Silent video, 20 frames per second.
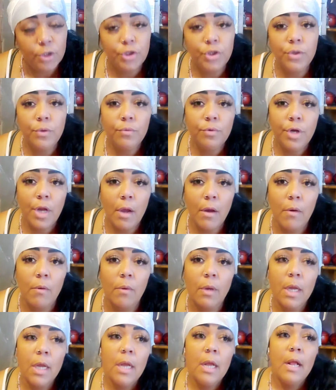do
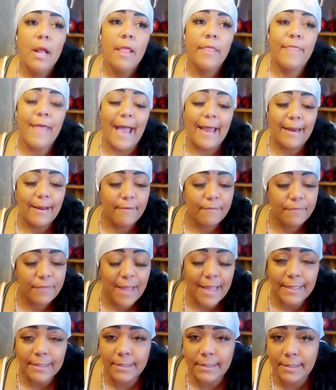know that if
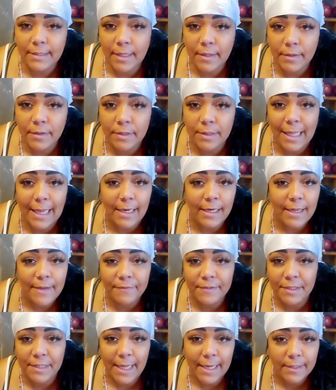they still, they
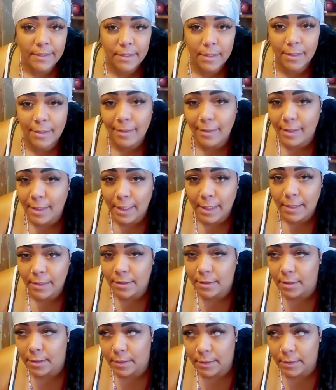leave Santa cookies,